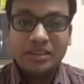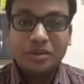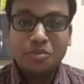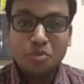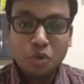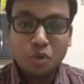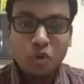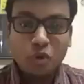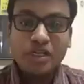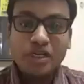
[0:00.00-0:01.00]
more
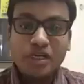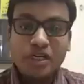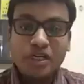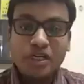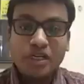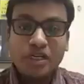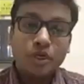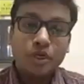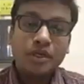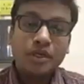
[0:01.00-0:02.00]
critical and
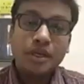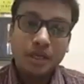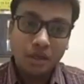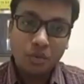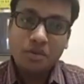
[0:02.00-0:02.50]
important than ever.